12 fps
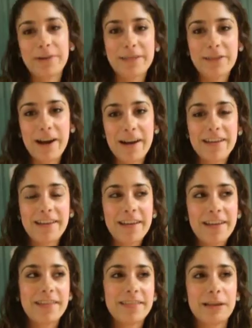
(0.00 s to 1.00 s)
I thought
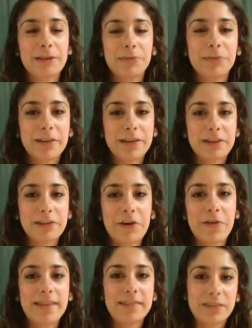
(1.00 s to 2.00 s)
things weren't going to go
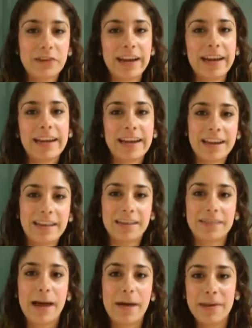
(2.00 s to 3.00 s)
as great
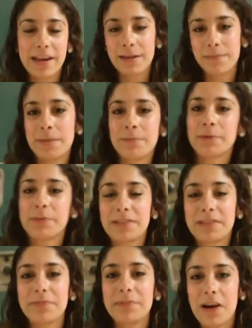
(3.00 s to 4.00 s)
and that meeting people was
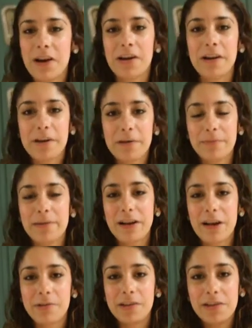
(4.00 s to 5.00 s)
going to be hard. But
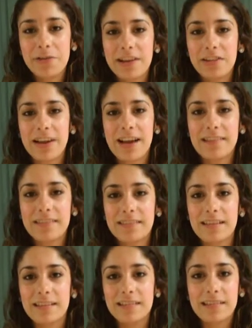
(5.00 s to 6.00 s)
coming to
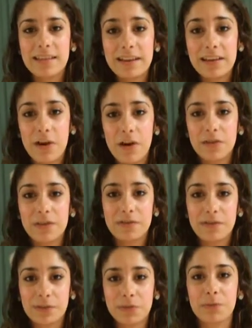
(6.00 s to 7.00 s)
UHS and seeing all the
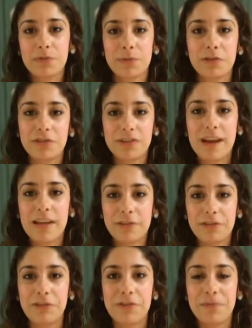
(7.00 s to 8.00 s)
different schools merge together
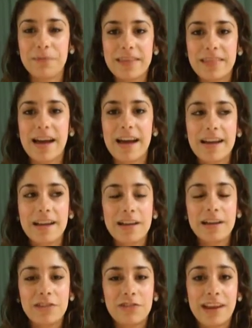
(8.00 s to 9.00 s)
showed me that
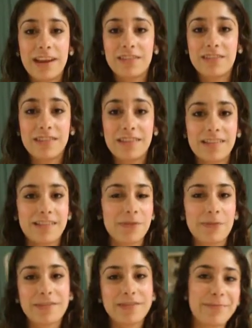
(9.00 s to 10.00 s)
change isn't
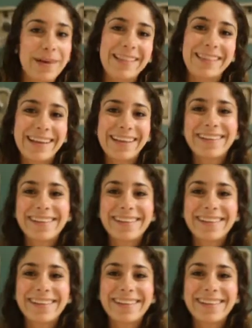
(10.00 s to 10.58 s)
always a bad thing.